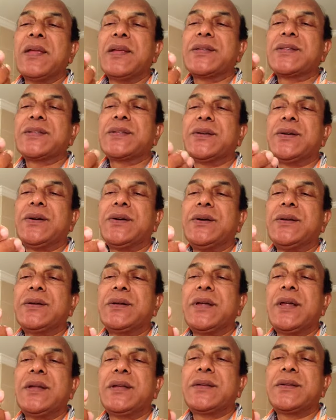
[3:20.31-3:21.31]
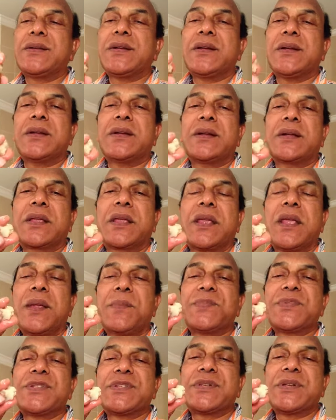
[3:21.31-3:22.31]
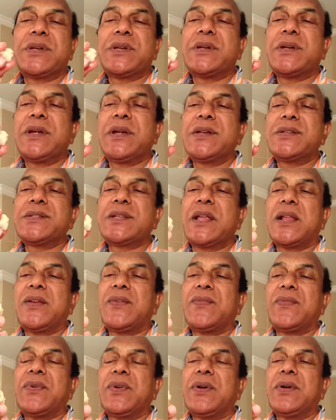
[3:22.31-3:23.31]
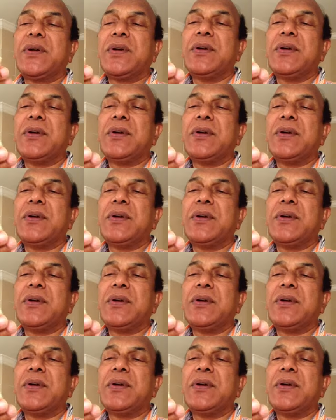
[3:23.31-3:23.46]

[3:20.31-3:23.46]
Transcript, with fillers: So it uh, keeps itself